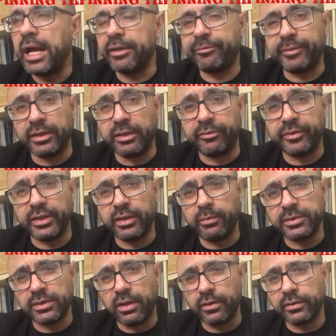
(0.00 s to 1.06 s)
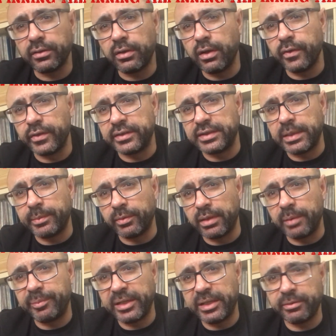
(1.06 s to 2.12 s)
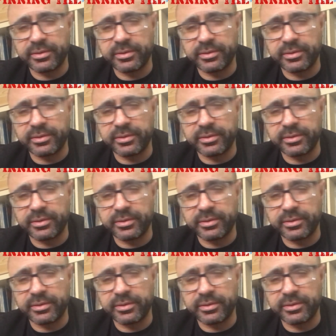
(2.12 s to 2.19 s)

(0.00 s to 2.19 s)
I Feel For You was on the debut LP,